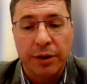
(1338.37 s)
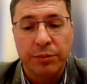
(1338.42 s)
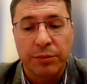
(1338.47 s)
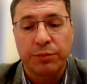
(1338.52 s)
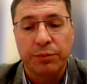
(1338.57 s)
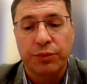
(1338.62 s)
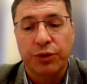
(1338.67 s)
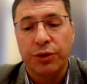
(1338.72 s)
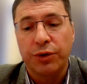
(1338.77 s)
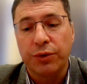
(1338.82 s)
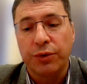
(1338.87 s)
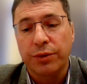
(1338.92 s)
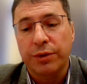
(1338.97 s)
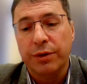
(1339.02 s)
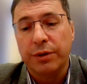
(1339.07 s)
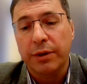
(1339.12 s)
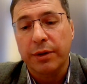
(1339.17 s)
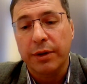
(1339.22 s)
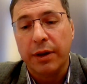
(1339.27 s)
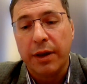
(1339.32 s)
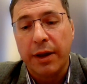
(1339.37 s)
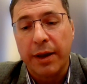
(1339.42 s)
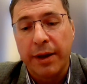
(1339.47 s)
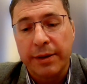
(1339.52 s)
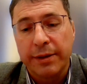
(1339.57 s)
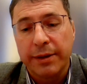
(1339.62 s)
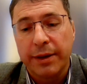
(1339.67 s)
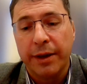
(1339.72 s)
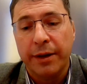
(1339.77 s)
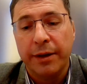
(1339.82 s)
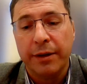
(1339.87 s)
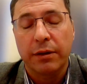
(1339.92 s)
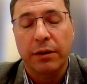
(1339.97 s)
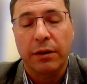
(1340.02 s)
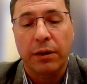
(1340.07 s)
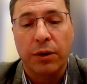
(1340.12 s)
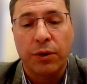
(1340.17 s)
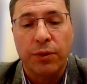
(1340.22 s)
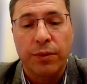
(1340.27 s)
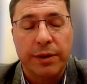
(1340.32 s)
can be produced at higher scale,
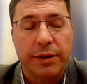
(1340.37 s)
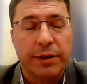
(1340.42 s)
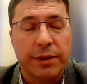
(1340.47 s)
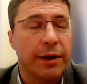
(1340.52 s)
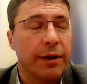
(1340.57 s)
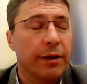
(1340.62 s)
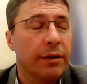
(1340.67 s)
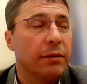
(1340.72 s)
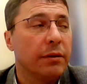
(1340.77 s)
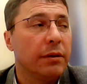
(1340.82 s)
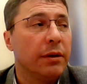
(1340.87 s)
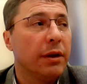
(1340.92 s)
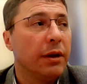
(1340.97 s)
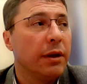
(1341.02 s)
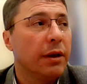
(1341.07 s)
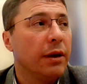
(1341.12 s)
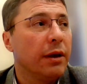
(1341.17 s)
lower scale,